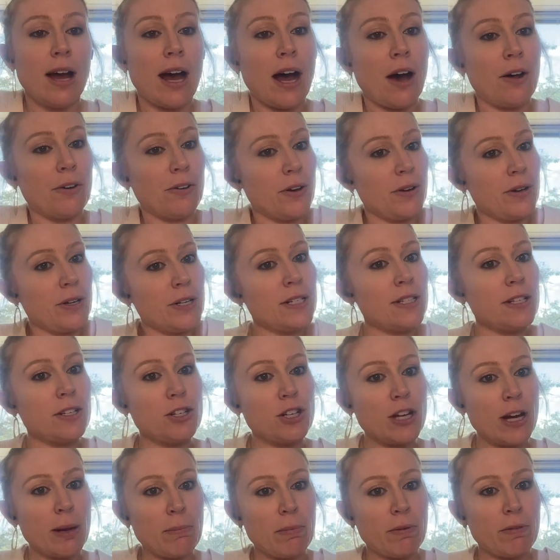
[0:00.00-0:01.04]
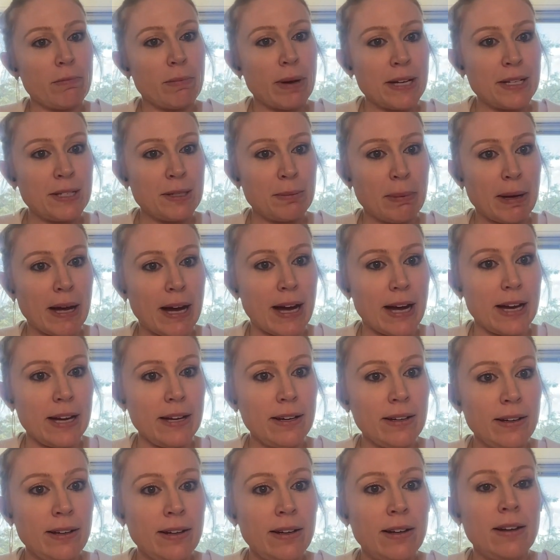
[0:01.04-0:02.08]
I'll notice the shape of my
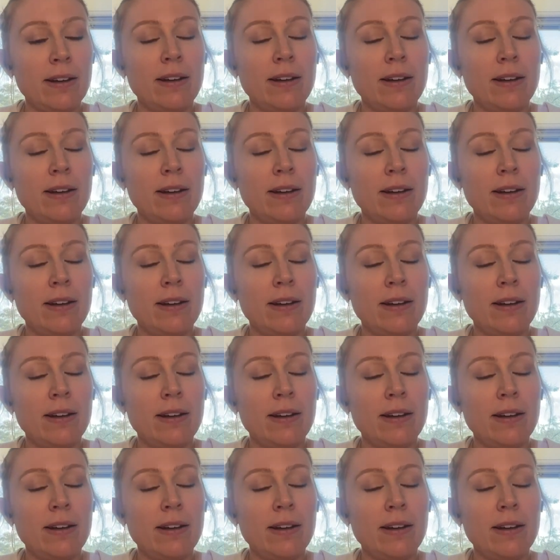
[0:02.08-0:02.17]
spine